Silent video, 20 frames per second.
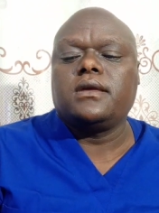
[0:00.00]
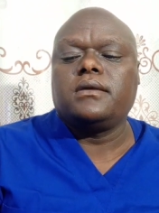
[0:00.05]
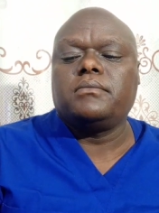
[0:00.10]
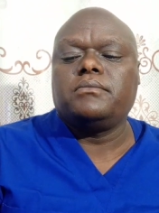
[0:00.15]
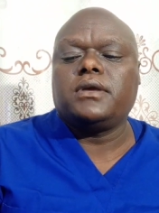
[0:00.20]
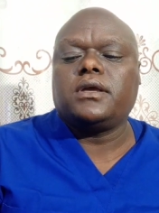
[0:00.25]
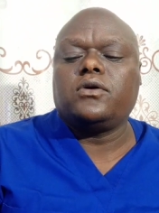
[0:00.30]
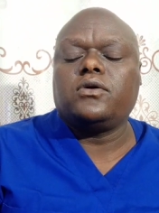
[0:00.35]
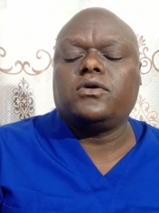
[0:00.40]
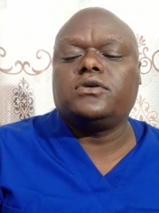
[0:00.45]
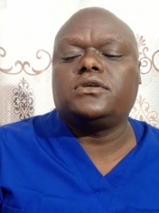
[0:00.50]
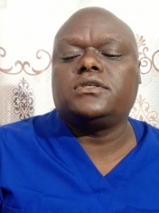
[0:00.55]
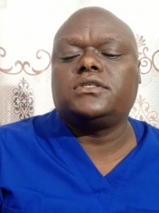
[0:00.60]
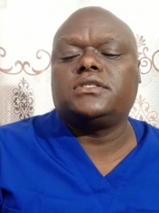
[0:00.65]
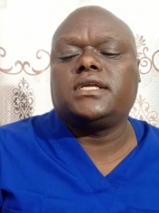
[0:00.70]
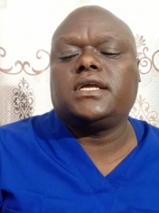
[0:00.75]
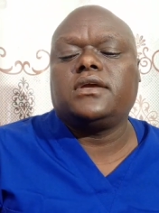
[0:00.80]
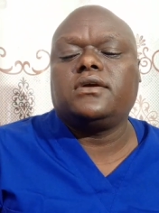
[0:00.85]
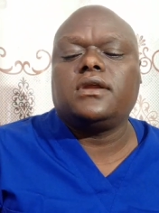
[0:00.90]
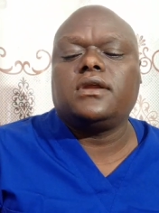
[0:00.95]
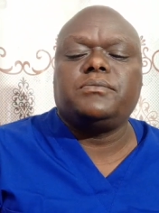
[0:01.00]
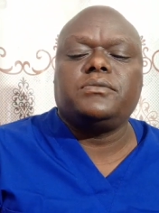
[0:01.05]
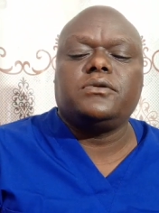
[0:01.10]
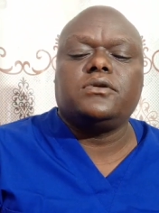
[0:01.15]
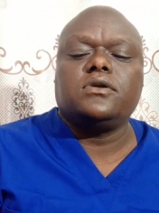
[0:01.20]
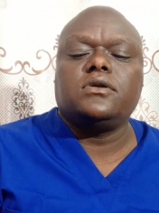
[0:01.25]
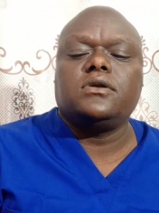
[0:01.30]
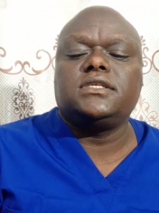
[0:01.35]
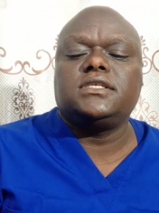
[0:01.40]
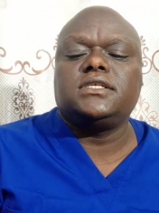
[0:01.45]
because irregular
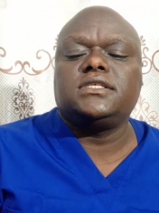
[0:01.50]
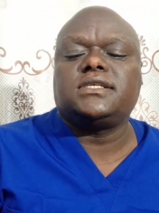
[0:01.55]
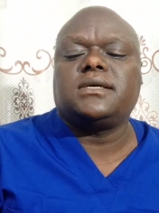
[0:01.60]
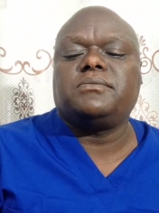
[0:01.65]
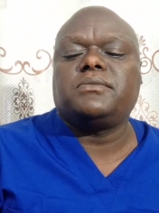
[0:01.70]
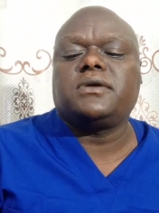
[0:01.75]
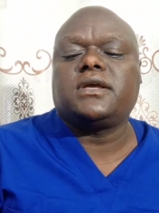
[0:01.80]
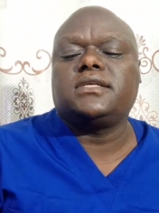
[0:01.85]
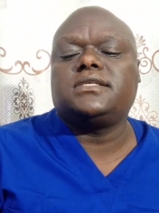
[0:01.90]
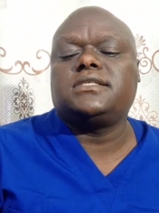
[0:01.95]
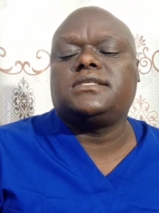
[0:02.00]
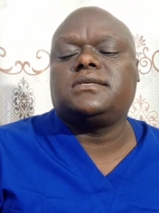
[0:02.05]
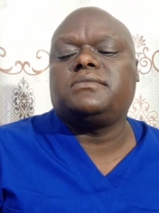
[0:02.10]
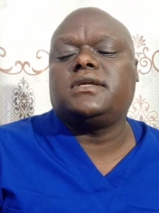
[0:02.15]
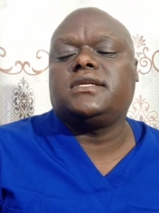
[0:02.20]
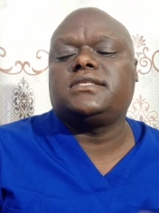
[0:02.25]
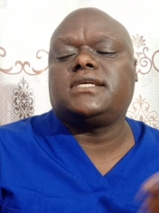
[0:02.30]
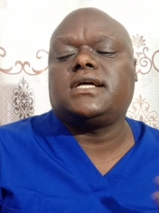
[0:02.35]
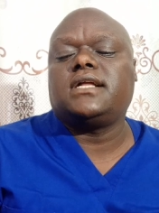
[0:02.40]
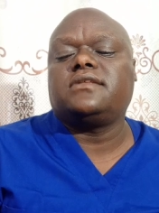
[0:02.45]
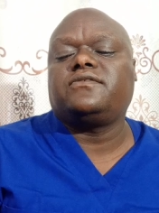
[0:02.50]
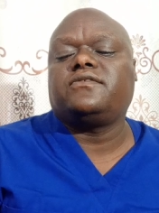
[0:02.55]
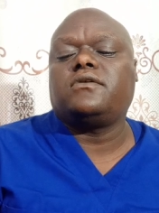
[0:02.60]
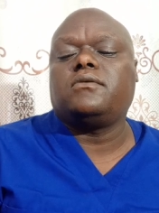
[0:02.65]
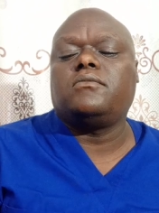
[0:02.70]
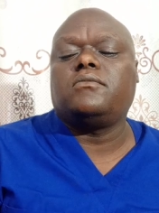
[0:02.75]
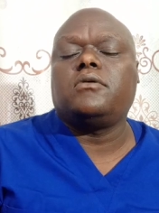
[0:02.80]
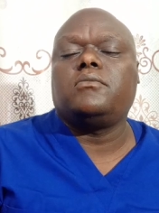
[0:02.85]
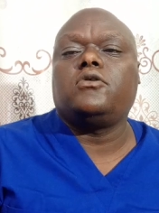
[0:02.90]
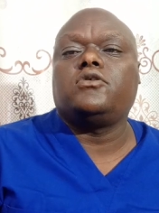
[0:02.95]
periods in some cases may result
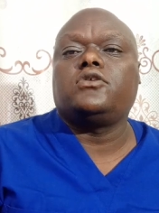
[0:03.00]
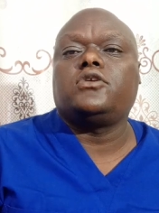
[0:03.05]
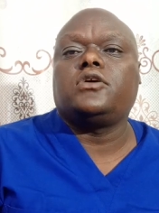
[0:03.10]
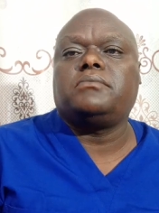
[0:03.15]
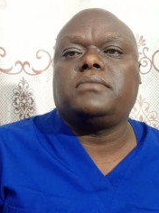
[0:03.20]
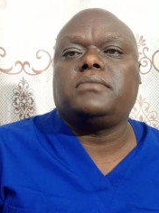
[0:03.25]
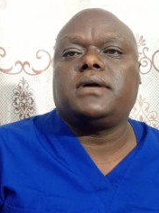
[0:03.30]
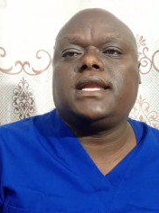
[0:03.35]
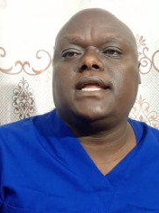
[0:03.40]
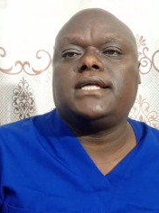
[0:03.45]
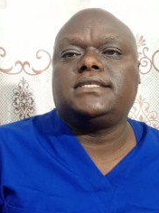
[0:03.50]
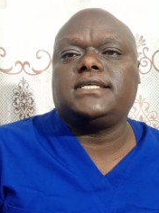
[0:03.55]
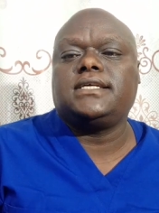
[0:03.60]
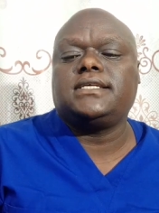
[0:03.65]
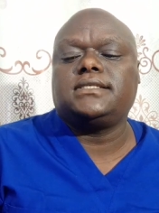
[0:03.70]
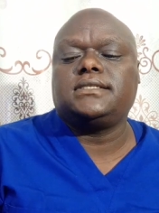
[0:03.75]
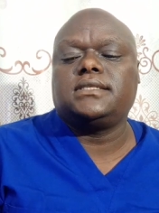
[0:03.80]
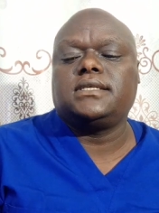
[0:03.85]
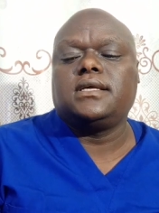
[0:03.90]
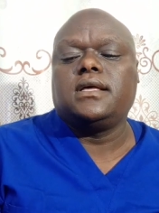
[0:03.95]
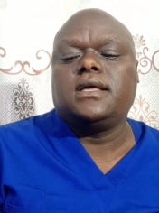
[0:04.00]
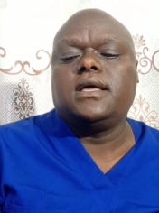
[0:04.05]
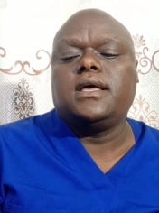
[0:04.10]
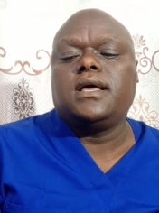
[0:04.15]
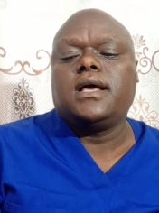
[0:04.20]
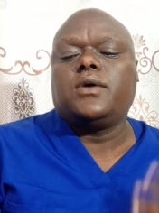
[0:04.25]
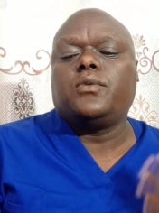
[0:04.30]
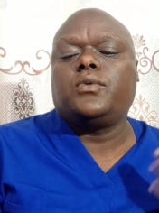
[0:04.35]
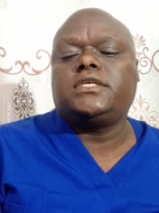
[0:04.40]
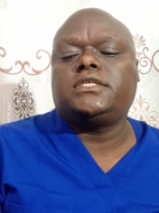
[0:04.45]
from hormonal imbalances,
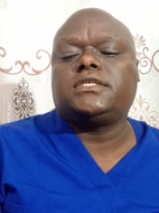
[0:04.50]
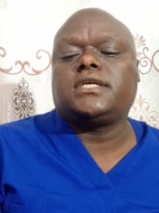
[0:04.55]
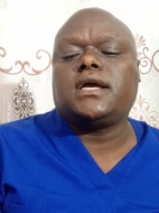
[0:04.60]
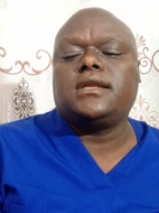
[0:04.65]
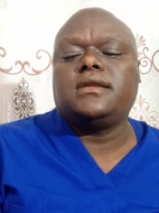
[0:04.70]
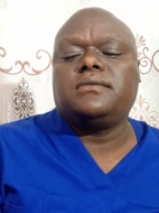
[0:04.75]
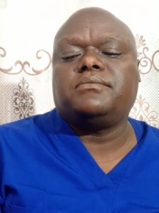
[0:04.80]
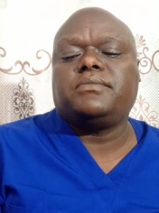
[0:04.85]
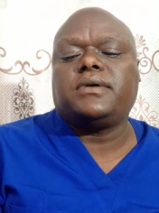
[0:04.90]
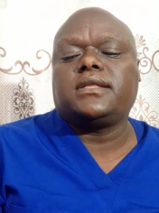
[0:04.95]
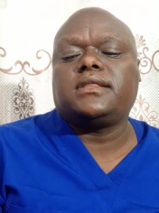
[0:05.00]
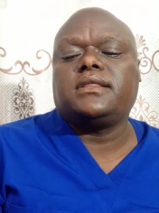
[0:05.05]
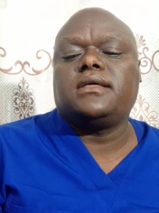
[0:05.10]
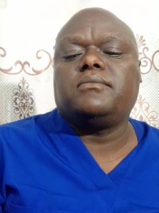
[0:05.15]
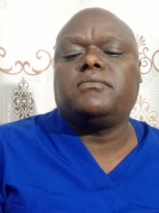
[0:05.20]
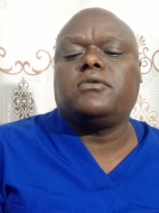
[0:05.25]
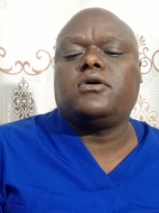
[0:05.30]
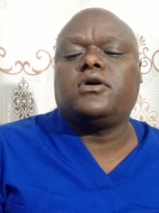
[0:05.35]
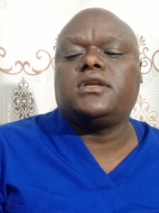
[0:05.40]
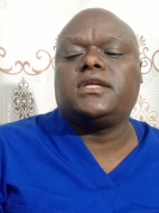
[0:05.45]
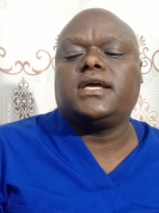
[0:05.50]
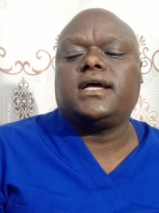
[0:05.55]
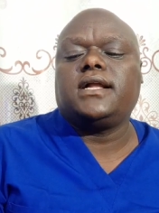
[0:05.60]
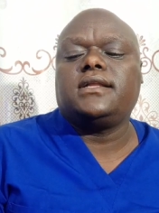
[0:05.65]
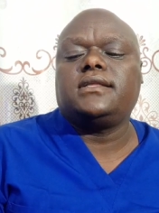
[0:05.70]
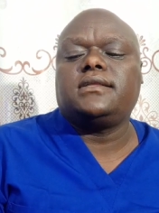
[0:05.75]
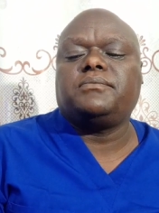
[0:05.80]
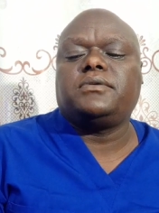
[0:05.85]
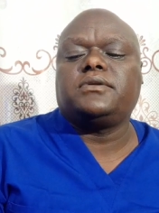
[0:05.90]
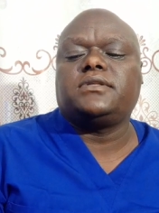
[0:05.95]
which can impact the bone
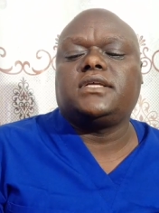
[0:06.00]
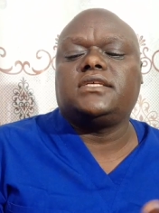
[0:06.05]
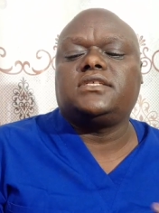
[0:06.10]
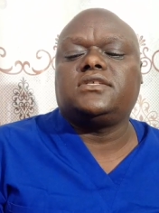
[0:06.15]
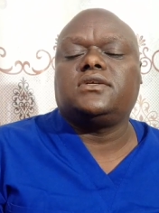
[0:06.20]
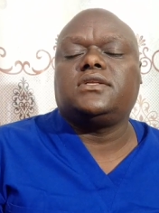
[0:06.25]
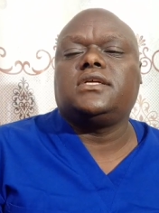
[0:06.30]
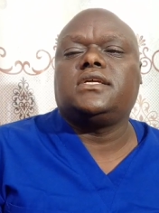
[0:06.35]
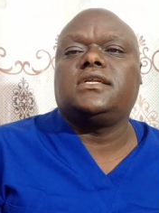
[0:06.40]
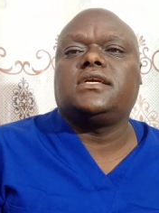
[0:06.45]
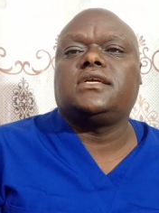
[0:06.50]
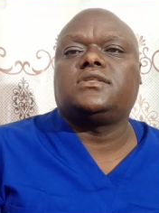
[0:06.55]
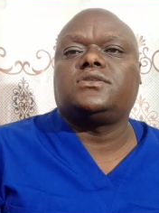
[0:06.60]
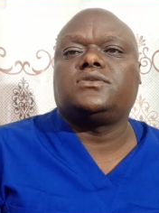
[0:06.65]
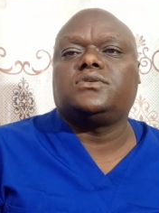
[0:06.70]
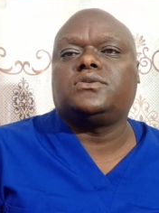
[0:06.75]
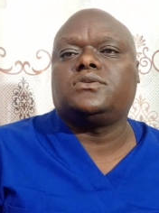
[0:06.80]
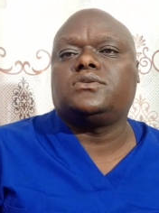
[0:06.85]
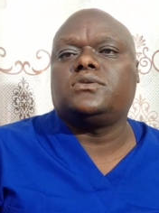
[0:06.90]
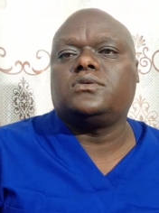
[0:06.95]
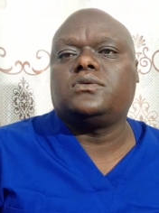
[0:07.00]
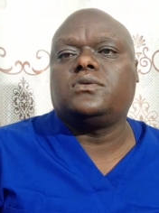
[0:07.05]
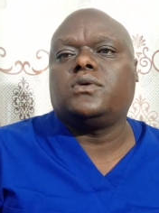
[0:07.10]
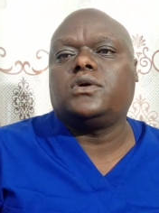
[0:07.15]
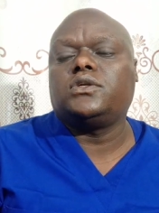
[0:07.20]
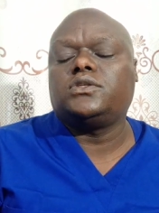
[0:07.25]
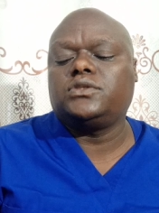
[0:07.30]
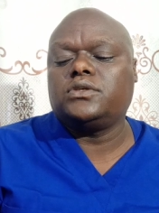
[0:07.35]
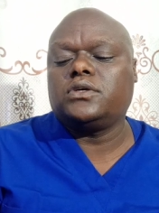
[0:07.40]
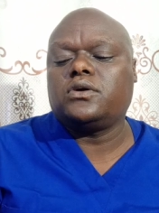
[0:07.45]
health, potentially leading to
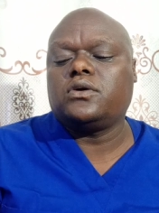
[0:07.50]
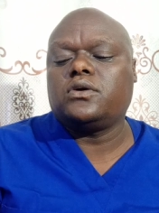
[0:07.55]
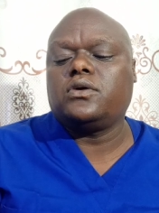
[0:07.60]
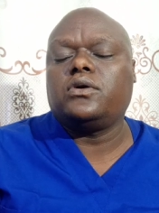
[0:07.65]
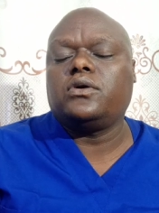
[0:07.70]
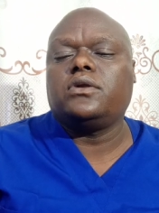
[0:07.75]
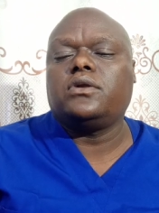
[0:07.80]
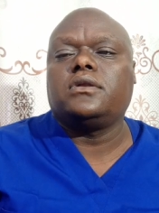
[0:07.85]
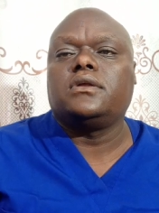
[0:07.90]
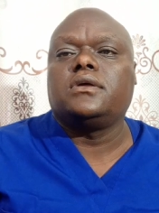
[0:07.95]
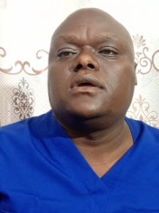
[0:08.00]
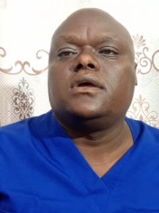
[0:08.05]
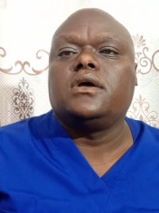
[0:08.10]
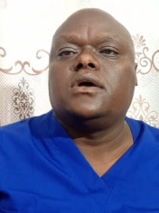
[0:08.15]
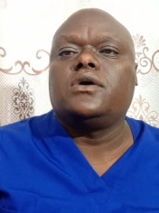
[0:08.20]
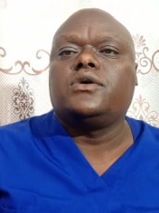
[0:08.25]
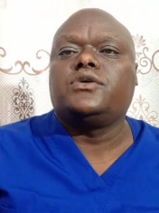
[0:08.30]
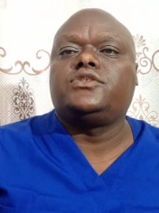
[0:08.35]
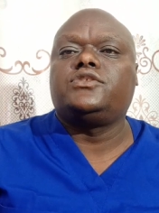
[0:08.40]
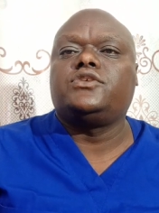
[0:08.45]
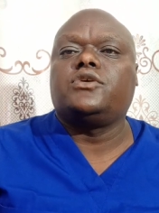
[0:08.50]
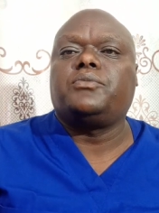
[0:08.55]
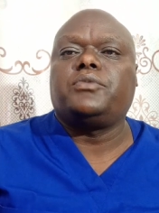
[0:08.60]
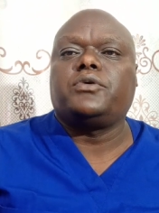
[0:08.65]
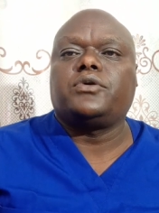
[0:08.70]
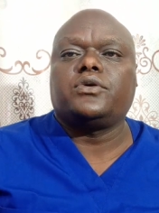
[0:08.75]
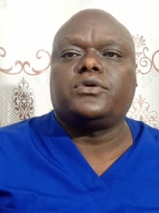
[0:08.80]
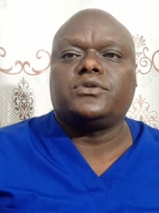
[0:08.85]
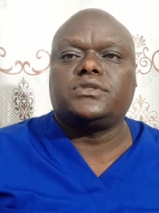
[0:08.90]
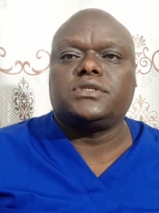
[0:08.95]
what you call
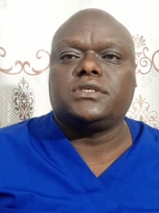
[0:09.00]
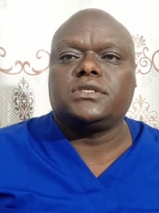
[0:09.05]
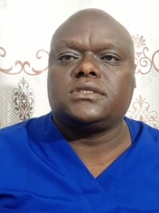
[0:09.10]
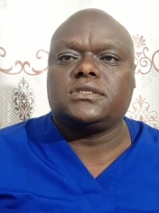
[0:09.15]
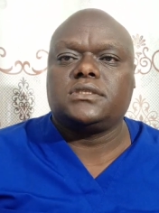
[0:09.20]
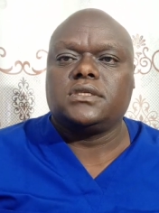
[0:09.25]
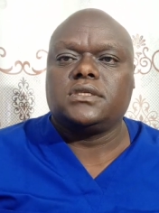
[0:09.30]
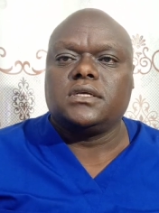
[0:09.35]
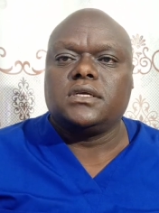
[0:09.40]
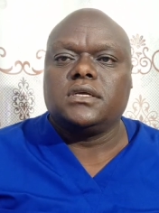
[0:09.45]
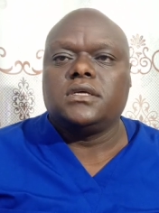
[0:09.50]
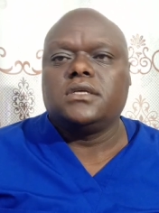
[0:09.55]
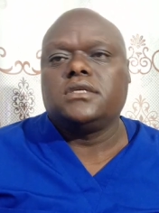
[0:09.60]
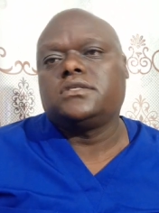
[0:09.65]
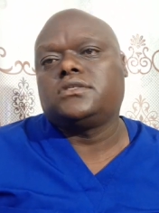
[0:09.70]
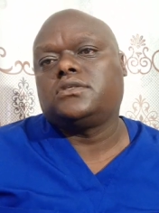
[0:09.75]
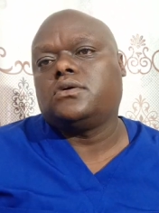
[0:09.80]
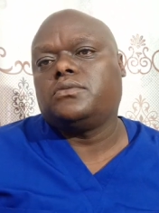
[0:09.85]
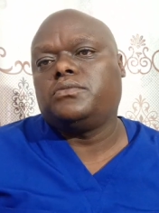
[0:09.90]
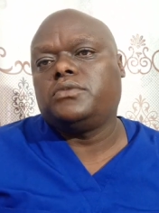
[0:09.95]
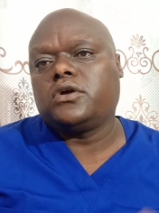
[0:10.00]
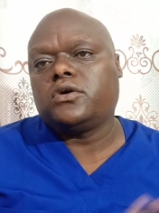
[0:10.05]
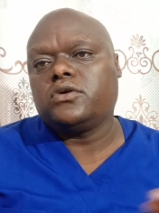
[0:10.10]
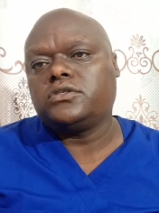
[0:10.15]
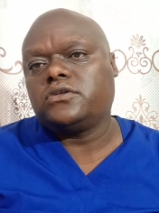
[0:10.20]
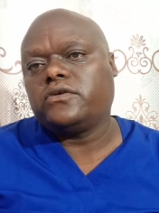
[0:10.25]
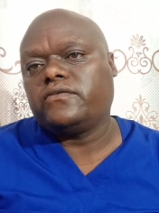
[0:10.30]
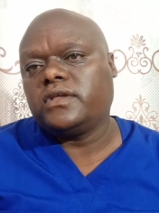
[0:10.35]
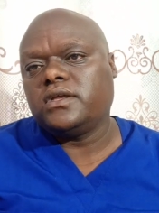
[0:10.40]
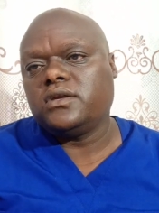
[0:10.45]
osteoporosis. So, because
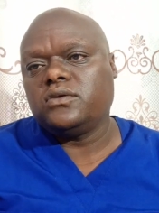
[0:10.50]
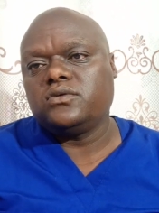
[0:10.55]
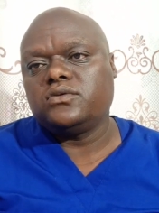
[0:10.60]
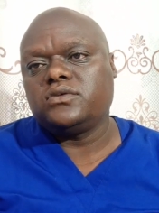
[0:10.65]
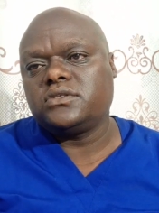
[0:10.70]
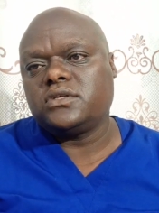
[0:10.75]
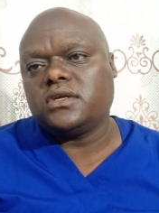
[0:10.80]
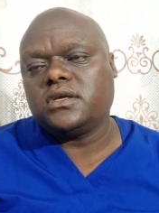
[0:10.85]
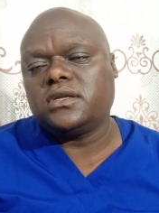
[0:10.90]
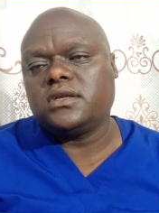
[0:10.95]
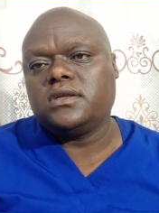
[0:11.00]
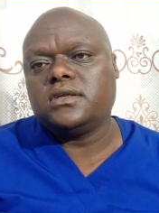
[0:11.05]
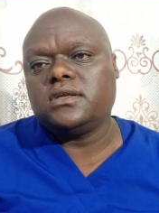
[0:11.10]
of the loss, uh,